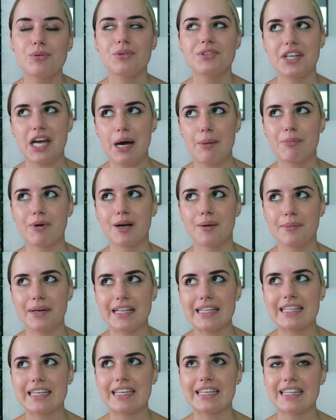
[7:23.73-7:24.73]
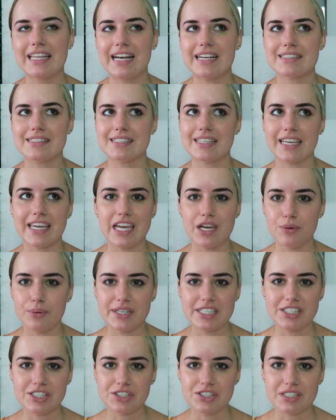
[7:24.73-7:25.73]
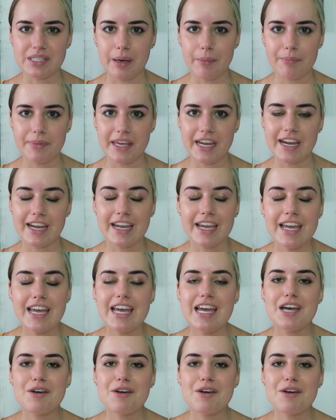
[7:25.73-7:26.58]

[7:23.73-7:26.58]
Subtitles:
Well, not permanently, it lasts like 8 weeks or something,